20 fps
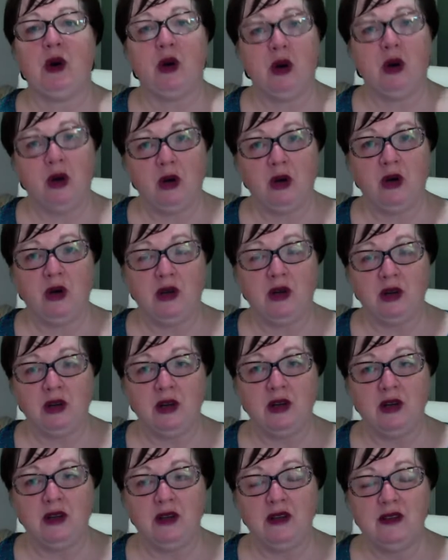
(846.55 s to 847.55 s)

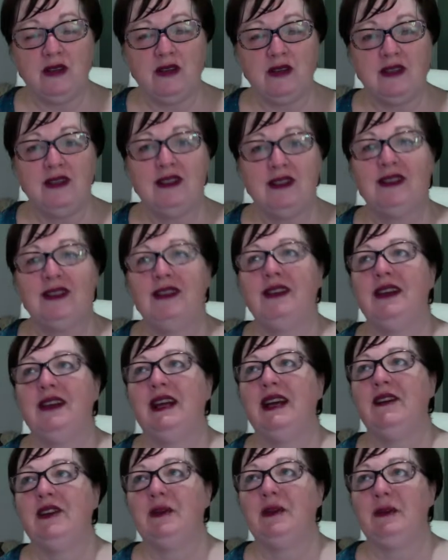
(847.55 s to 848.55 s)
Or
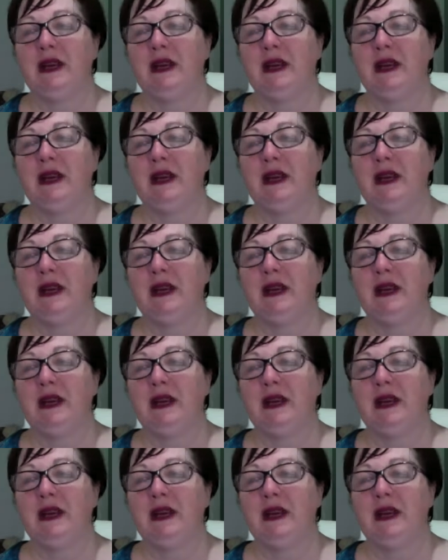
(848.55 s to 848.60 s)
have I